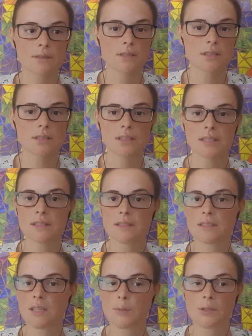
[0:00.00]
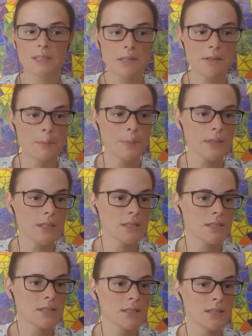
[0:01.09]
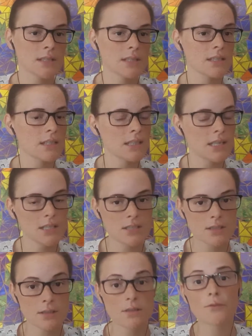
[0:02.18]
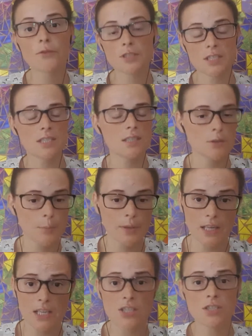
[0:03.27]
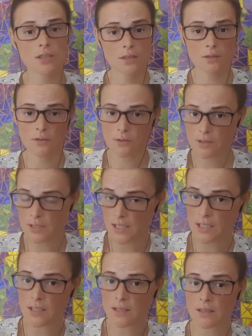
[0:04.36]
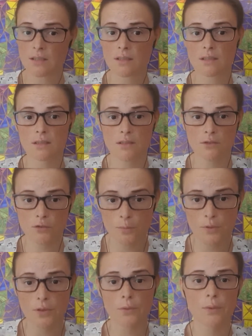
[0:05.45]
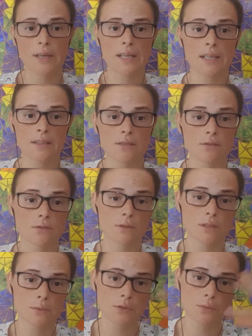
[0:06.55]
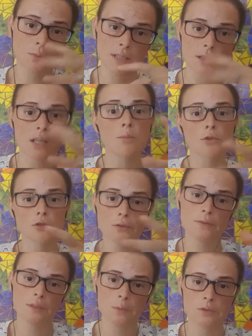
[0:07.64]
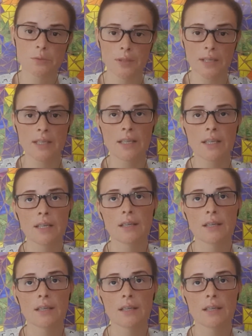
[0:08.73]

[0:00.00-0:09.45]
She did chemotherapy, she did radiation. First she did the operation, taking the tumor away, so it was away, and most of it was away.